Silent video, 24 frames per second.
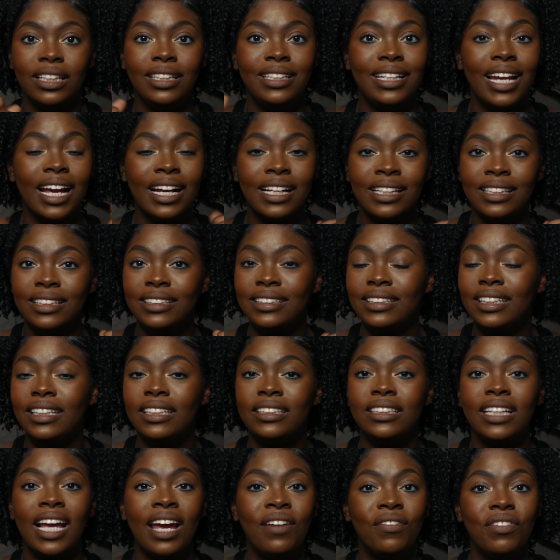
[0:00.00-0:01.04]

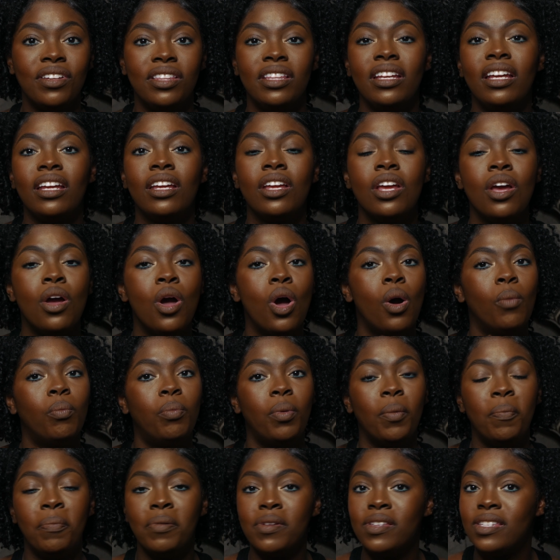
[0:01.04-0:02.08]
Necklaces, everything.
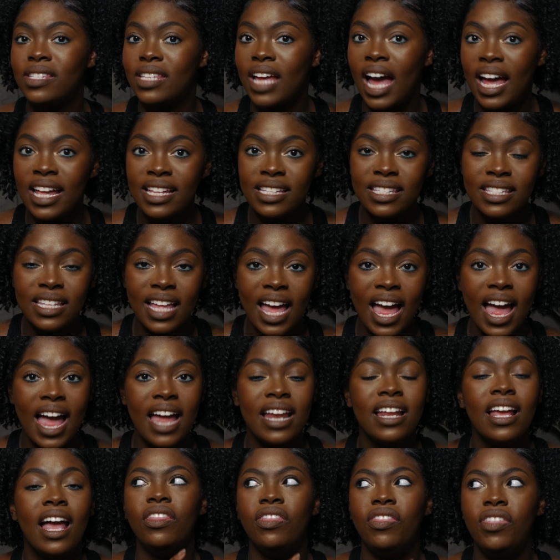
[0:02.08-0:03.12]
But besides
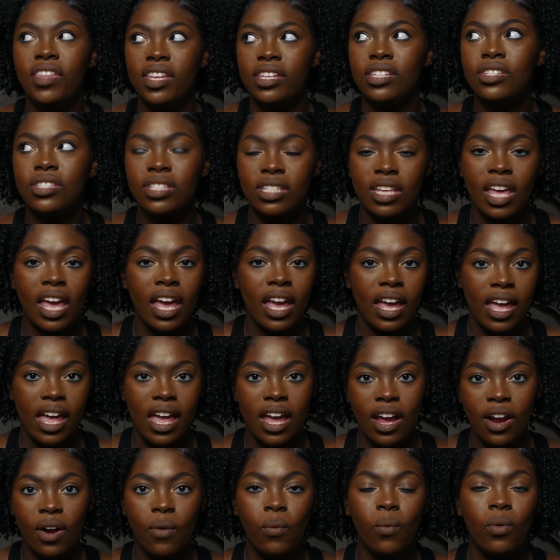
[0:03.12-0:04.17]
that, this
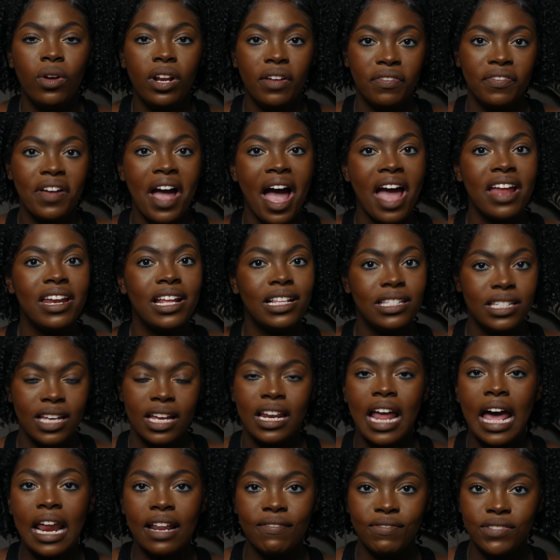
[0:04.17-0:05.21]
hair would have gotten a 10
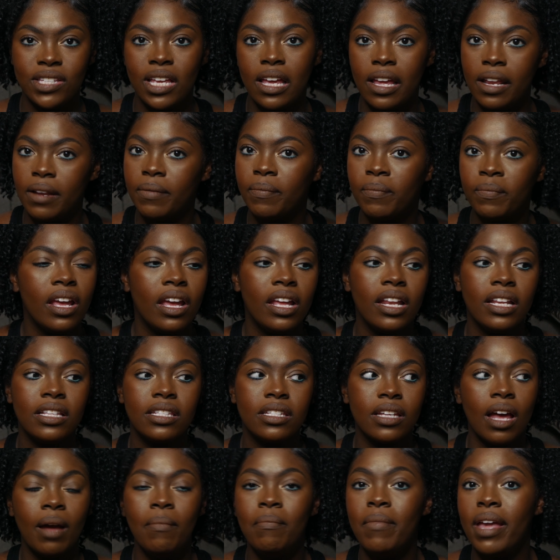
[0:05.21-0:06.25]
out of 10.
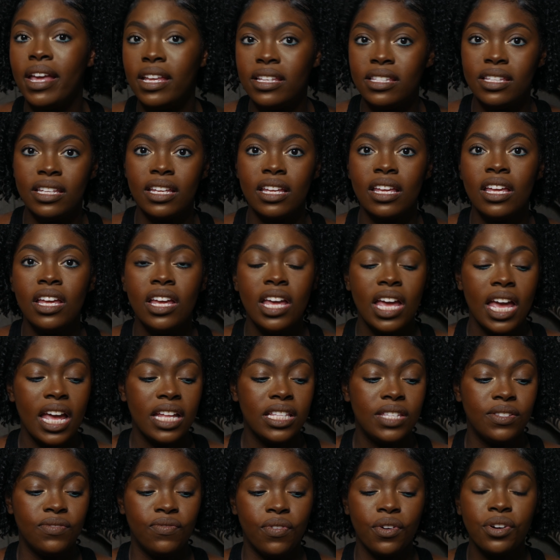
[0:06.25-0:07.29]
It's amazing.
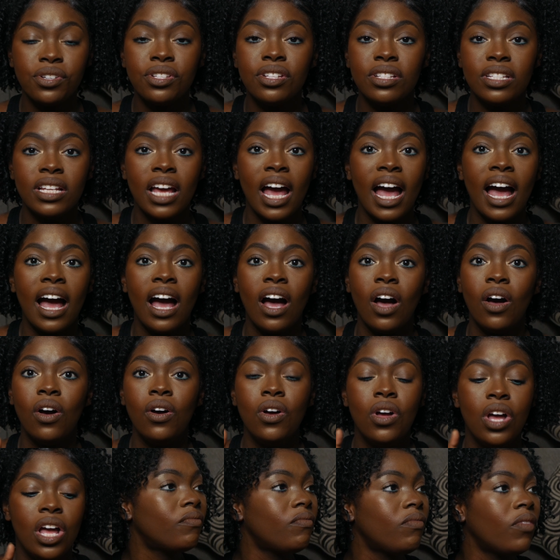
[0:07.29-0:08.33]
It's
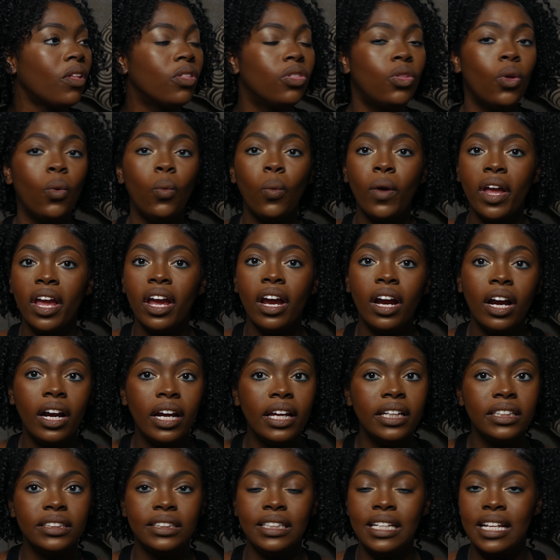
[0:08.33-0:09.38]
versatile. The wear
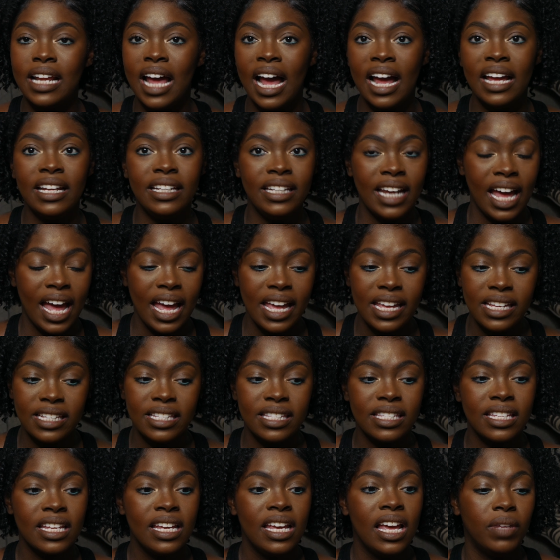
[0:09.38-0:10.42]
is
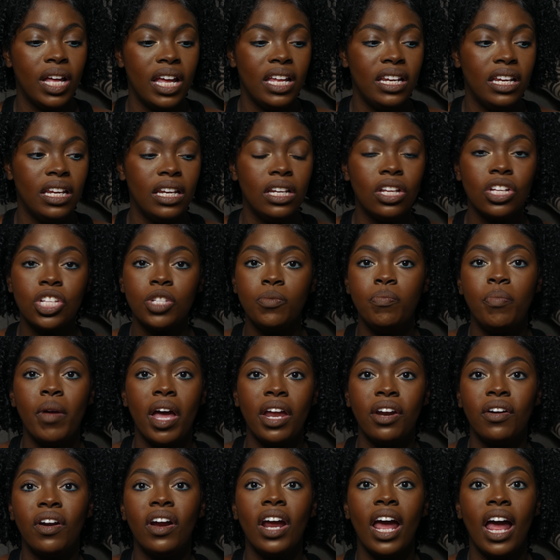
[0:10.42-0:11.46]
nice, and it looks
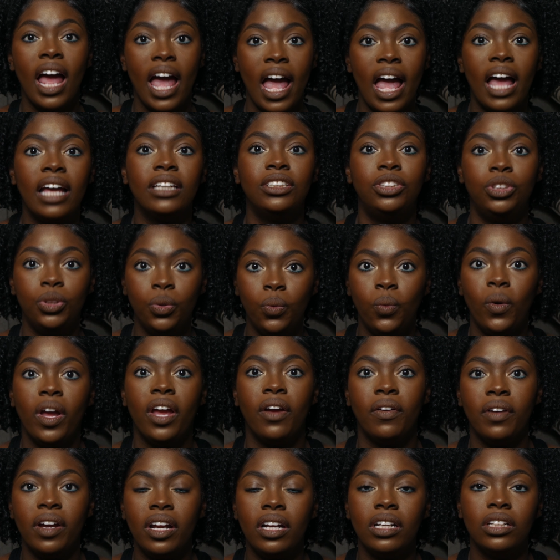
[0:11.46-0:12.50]
better as you
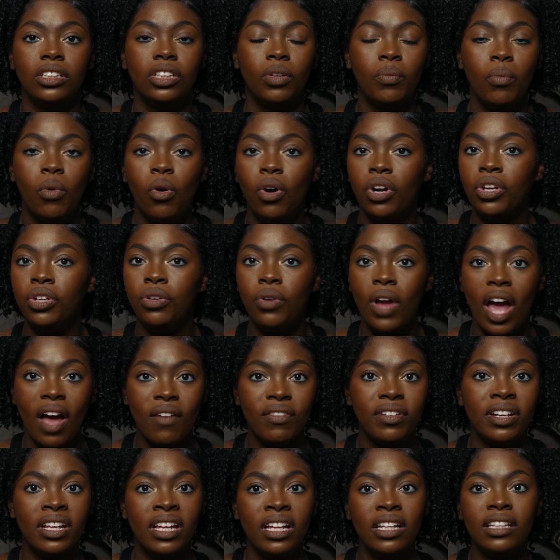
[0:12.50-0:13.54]
wear it. The more you have
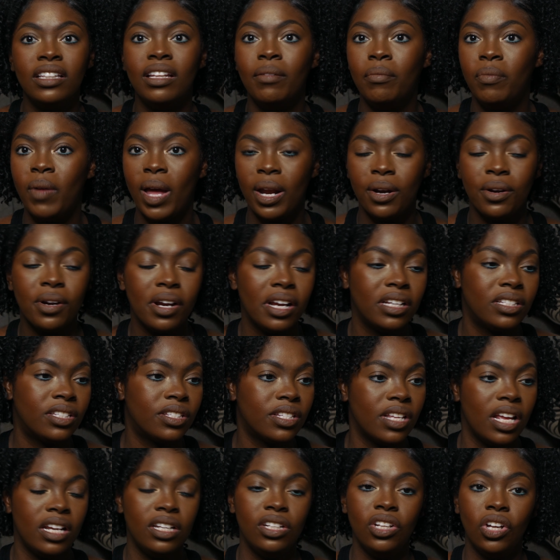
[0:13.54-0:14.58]
it in, the better
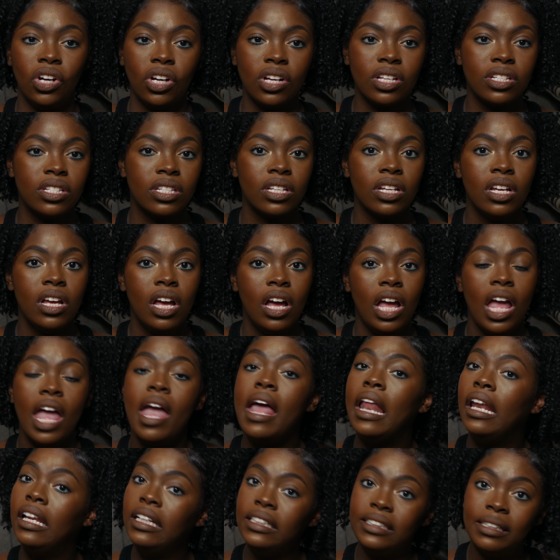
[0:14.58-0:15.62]
it looks,
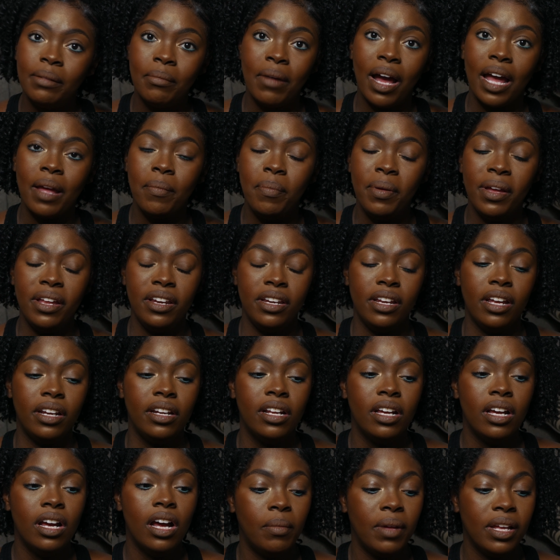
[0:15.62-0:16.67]
at least in my opinion.
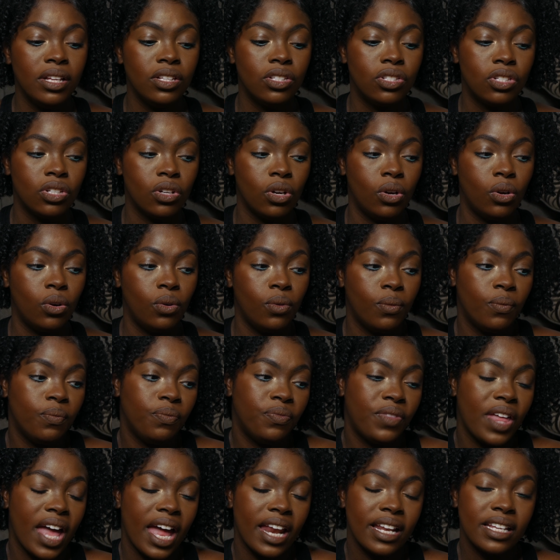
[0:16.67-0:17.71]
And so
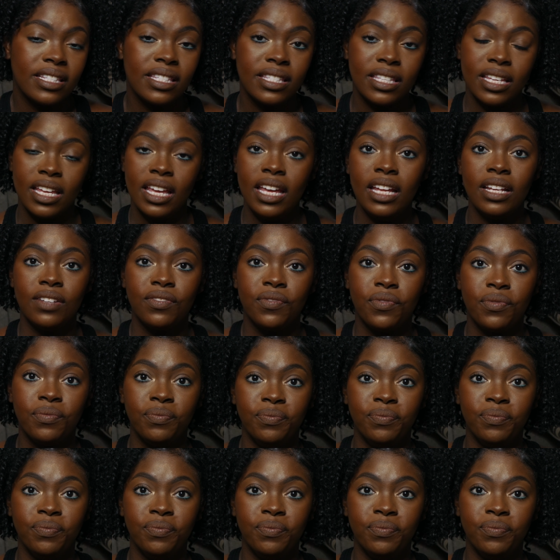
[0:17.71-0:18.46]
that's it.